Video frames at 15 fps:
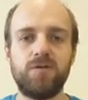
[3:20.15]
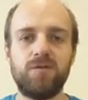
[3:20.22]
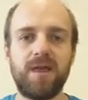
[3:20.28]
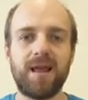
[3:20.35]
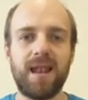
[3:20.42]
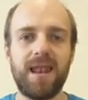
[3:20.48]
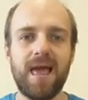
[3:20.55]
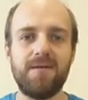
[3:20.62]
You
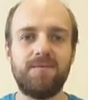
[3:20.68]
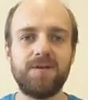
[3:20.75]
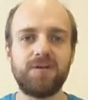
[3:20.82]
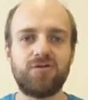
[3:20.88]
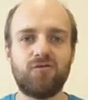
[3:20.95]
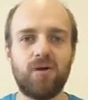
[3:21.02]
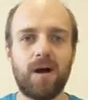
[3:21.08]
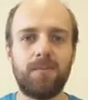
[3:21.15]
can take a leather
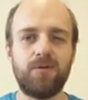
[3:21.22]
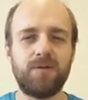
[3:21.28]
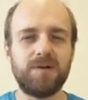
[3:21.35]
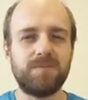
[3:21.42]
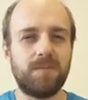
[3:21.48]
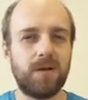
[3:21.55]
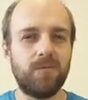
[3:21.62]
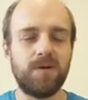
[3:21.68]
strap to
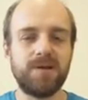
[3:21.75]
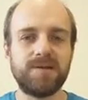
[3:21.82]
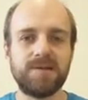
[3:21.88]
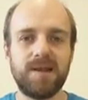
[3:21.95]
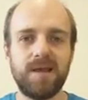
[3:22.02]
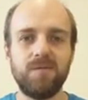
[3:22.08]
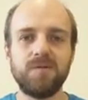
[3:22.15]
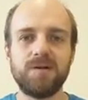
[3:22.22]
explain what a
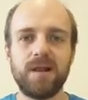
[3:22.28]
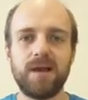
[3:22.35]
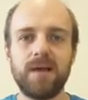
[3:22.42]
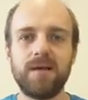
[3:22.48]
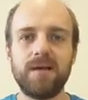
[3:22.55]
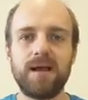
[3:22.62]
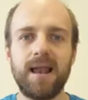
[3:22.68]
sling was like.